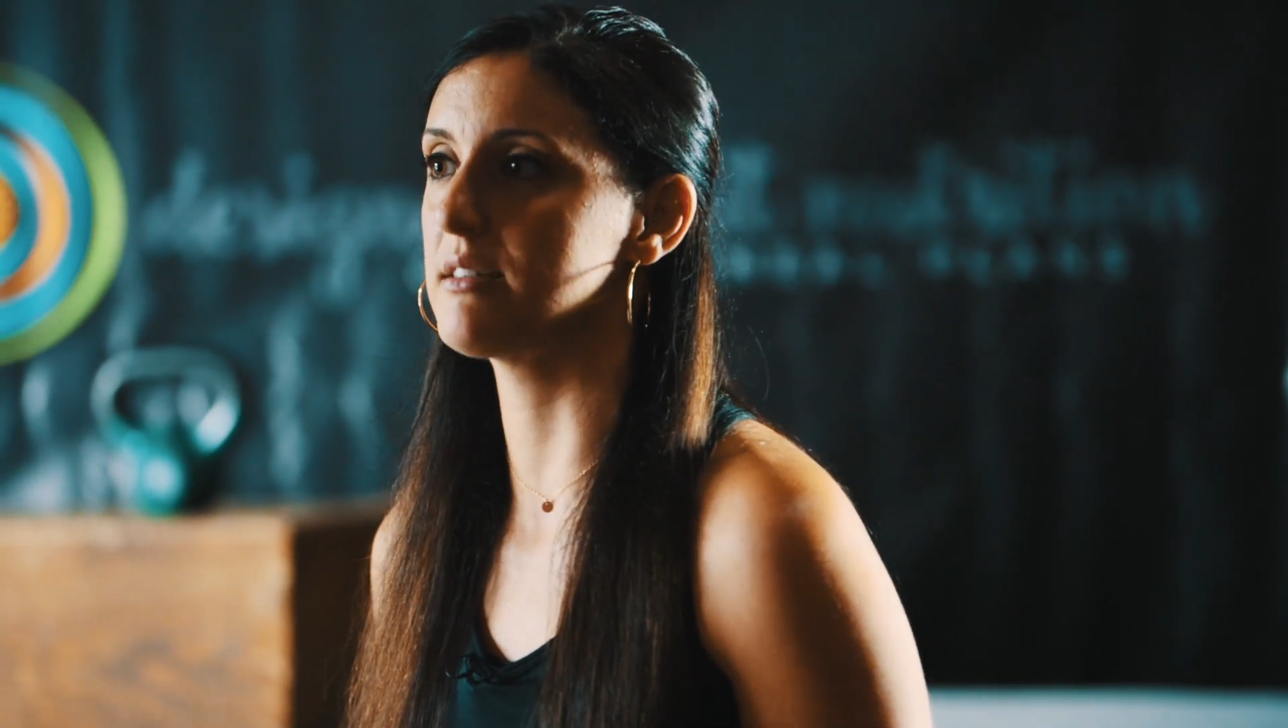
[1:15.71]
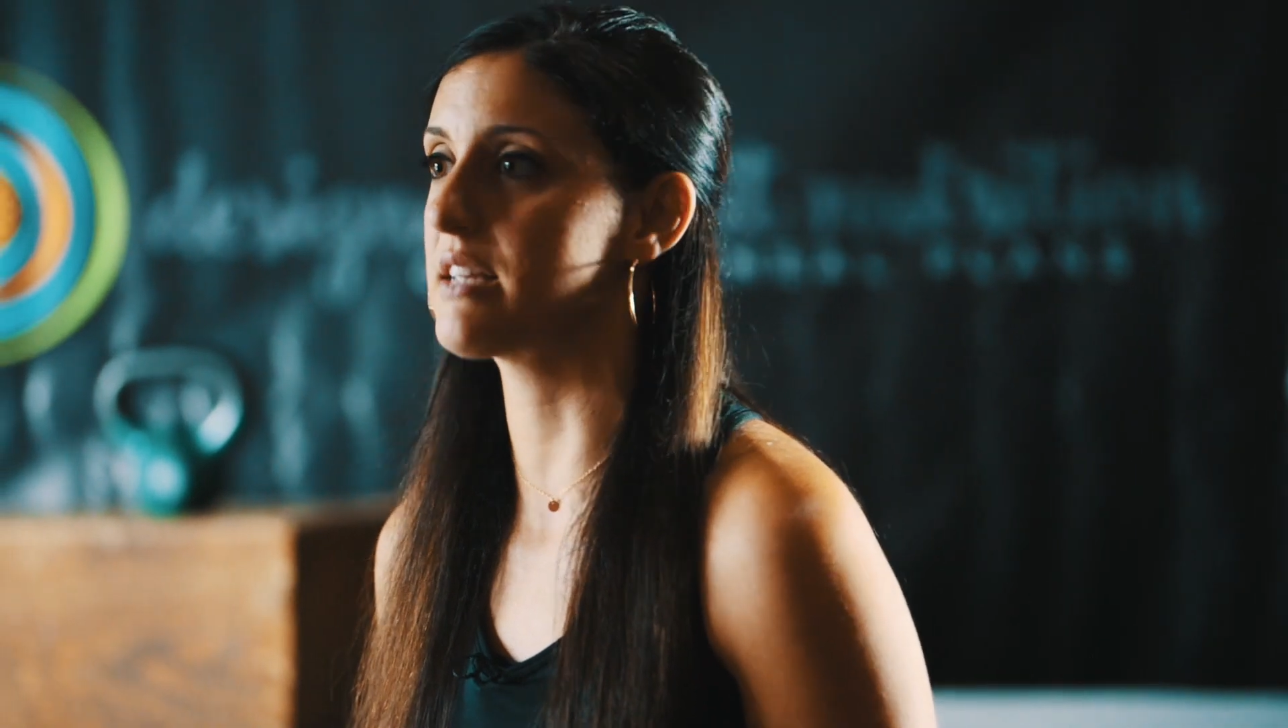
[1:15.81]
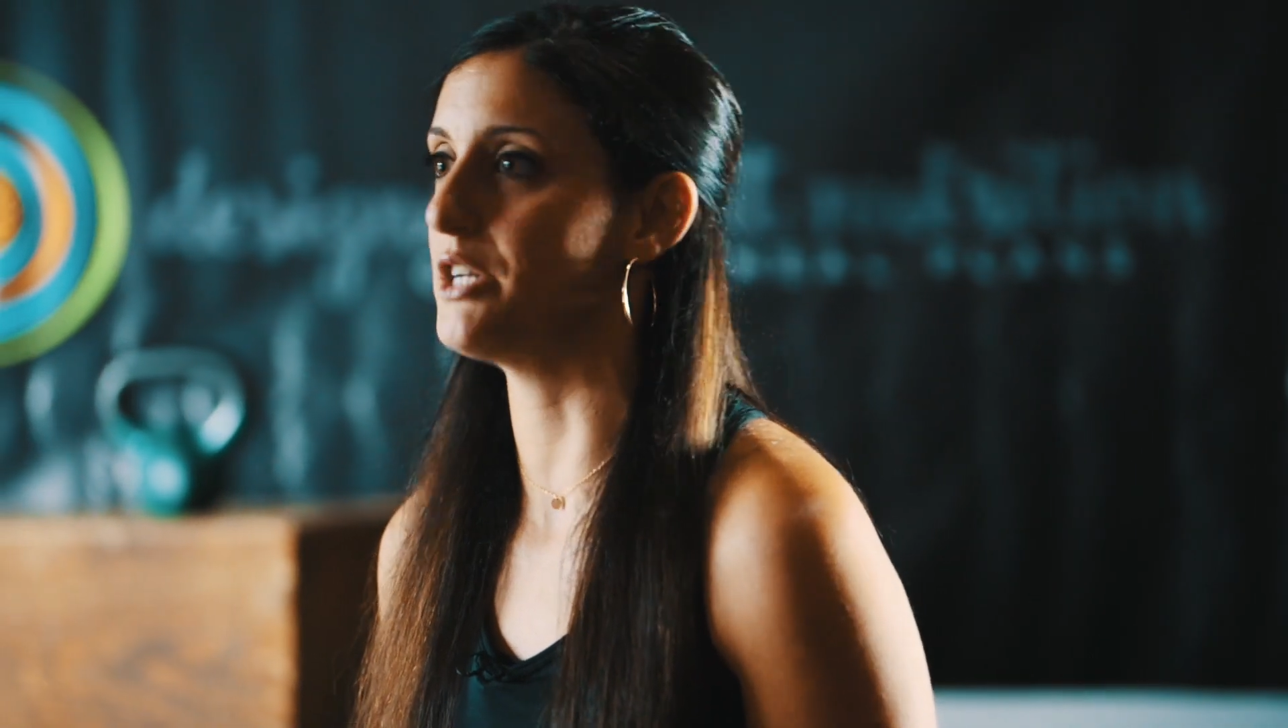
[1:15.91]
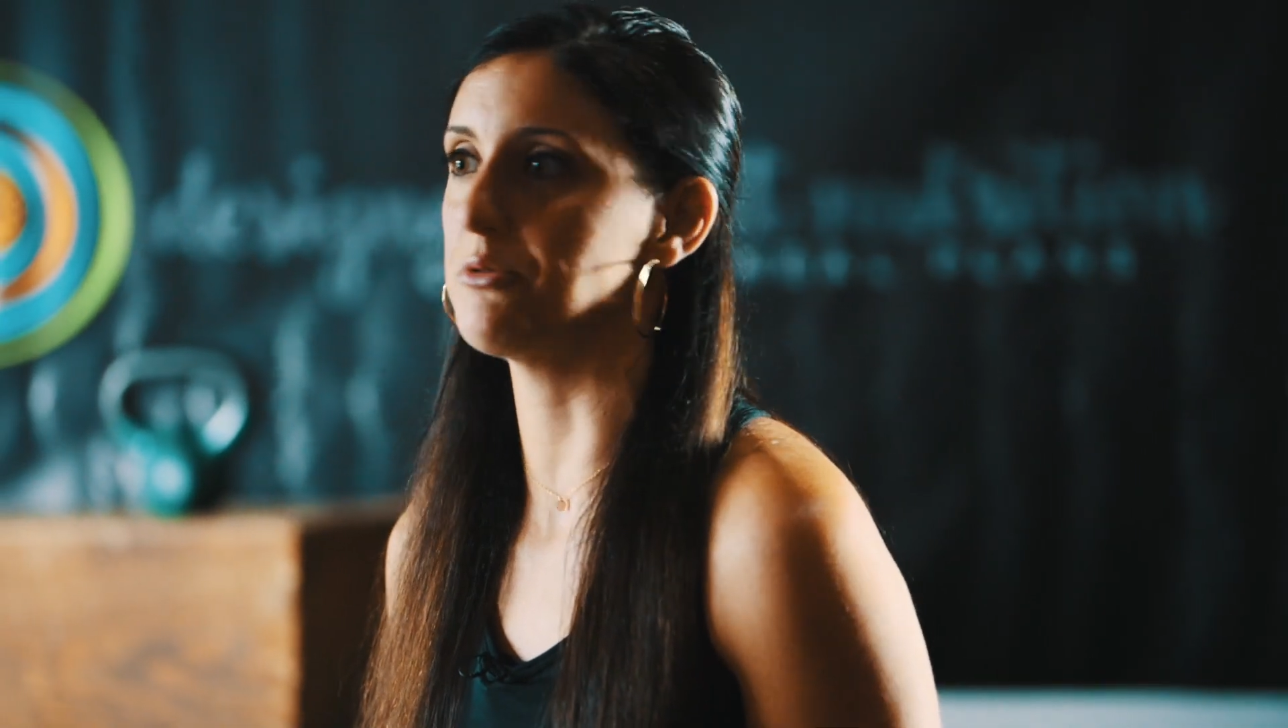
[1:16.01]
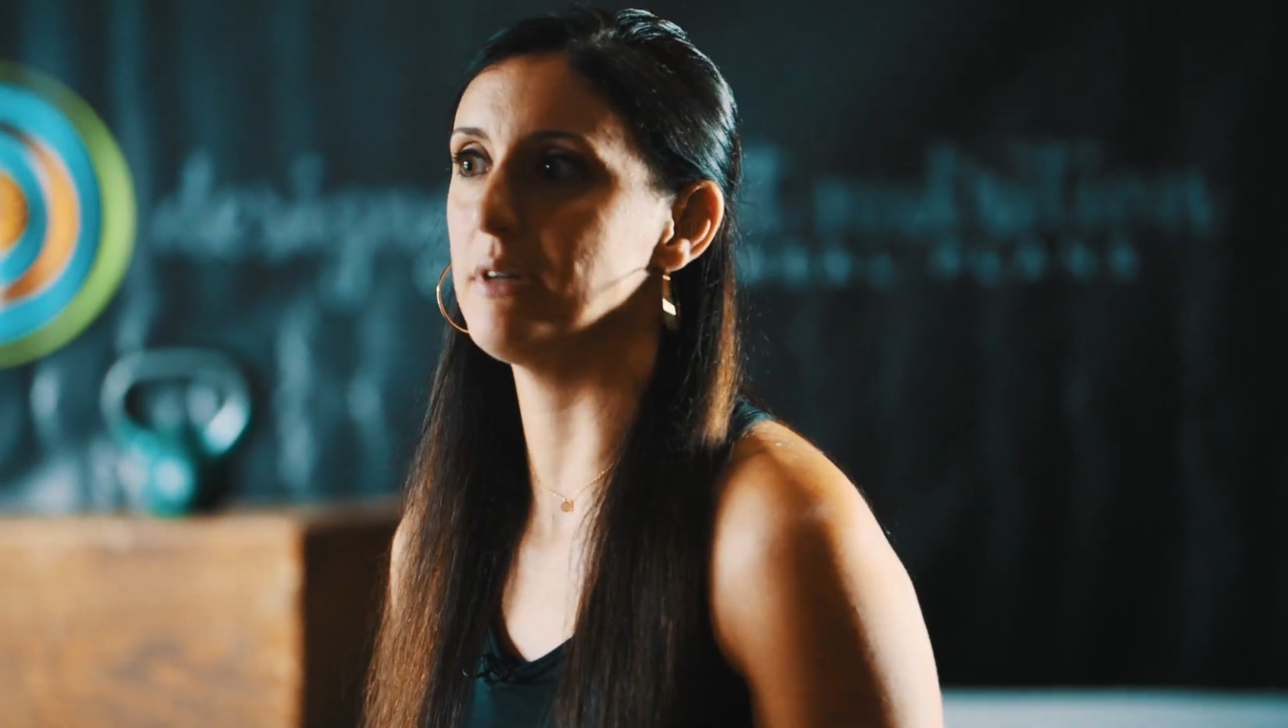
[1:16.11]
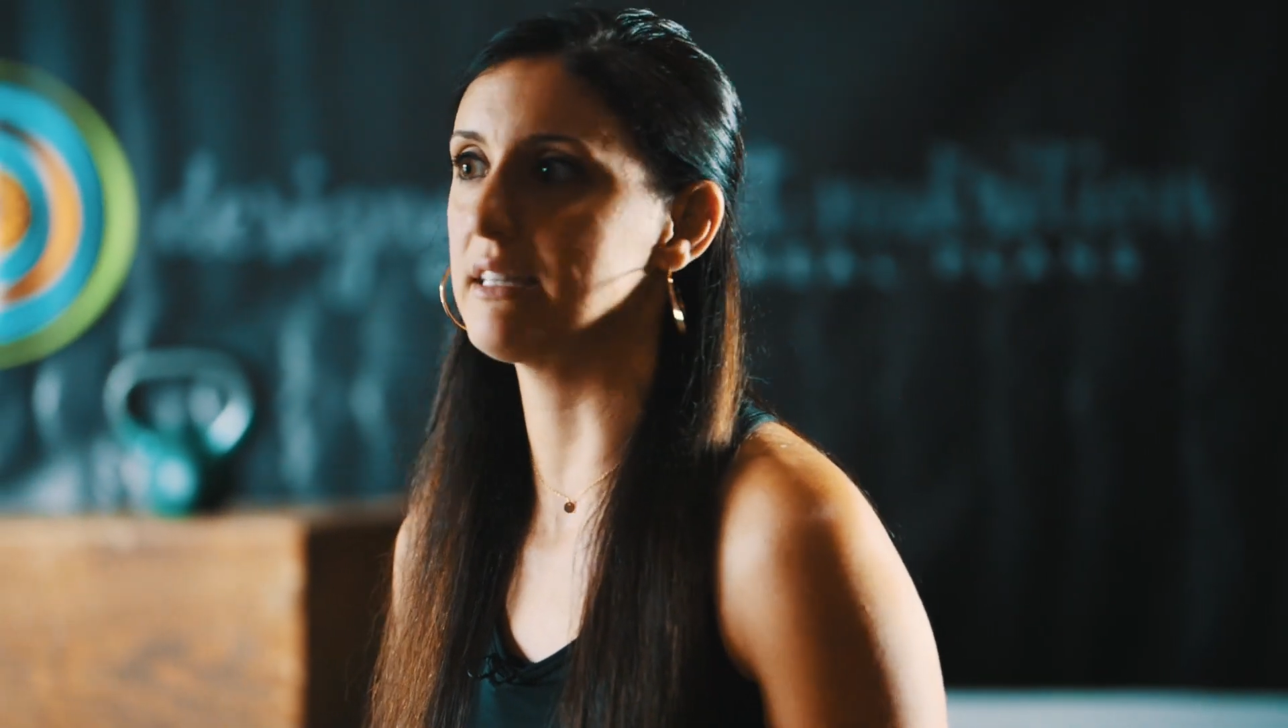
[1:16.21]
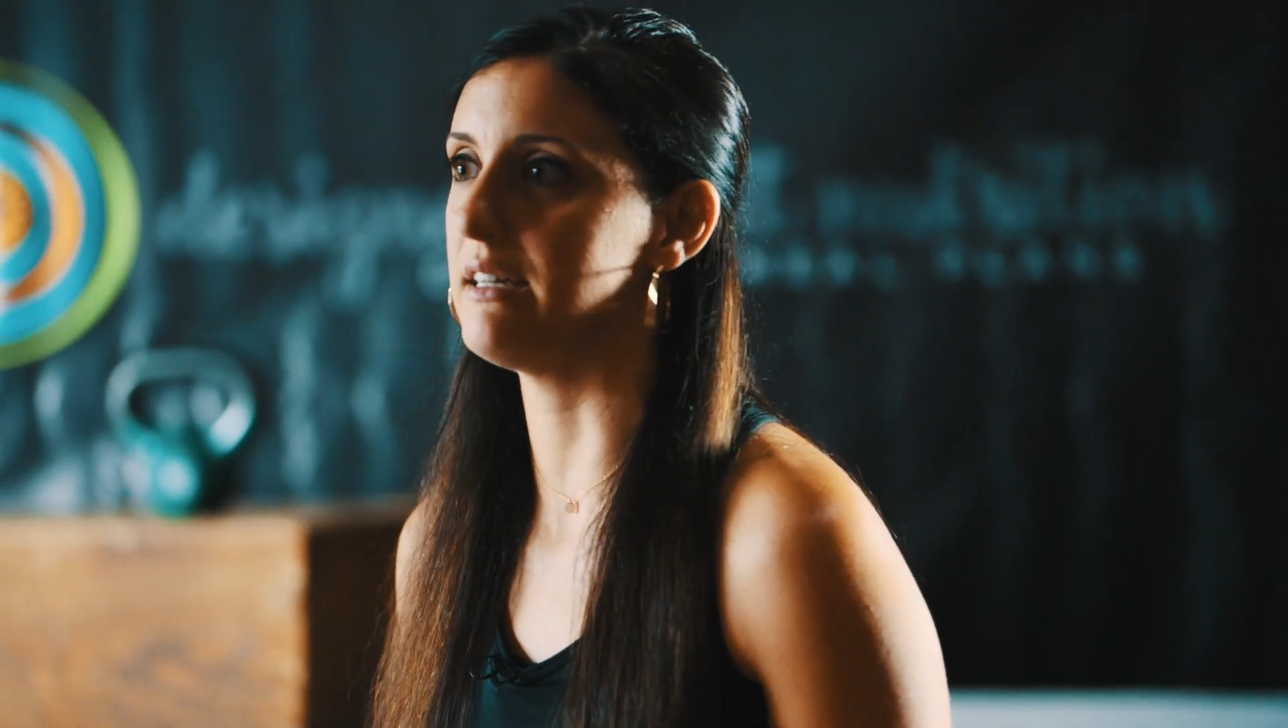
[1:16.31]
schedule like